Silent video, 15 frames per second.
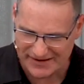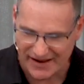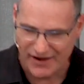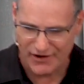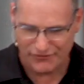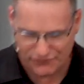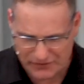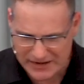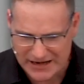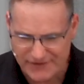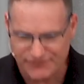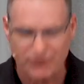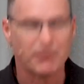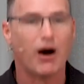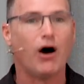freed
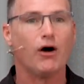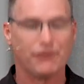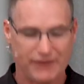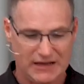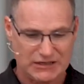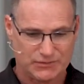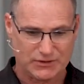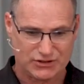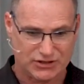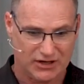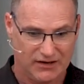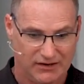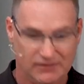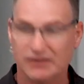from all things which